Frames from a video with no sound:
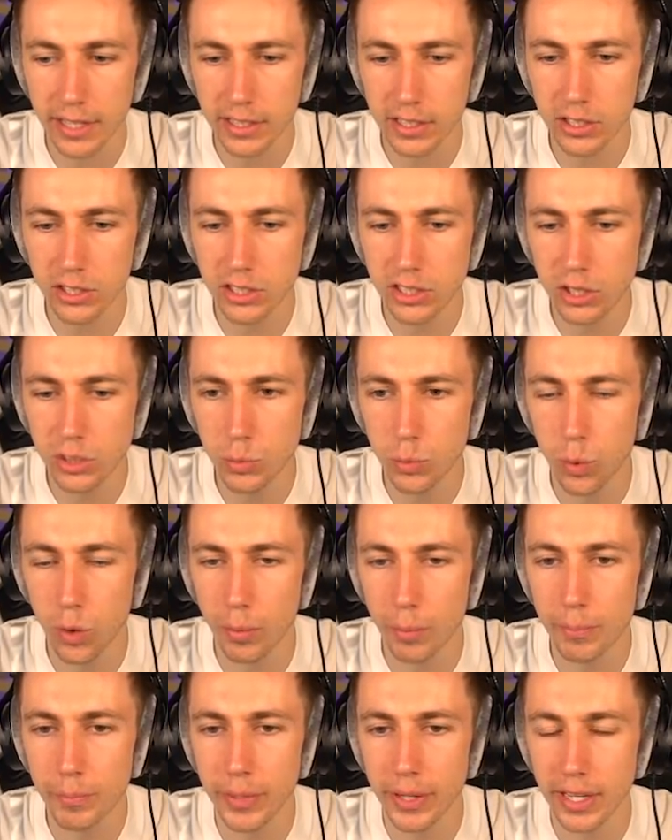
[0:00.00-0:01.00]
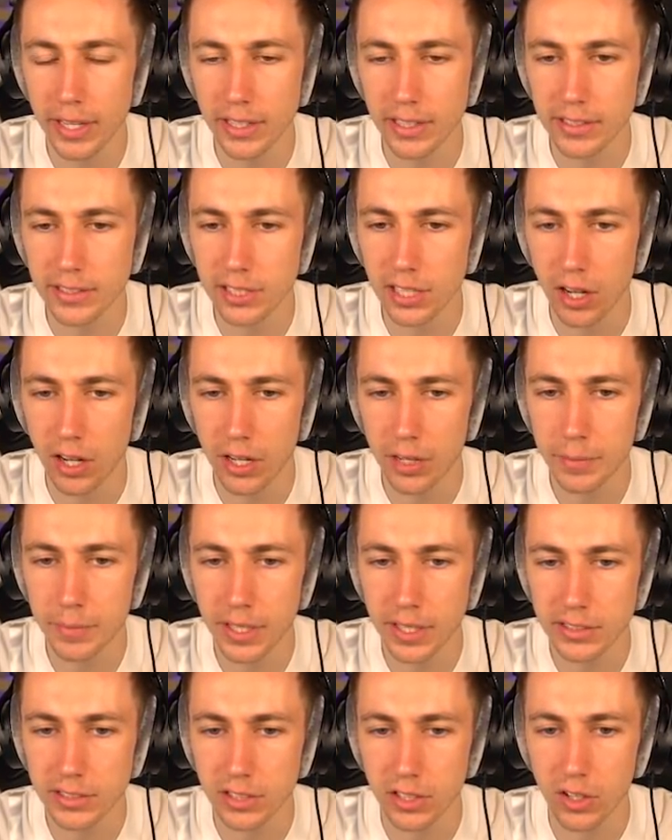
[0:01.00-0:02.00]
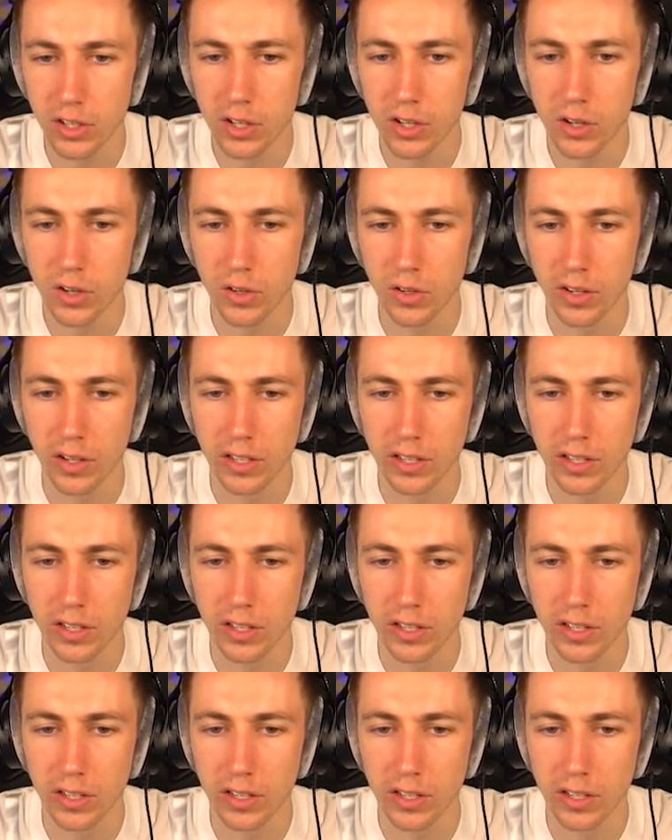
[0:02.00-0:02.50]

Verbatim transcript: I can only do one bit at a time. That's long.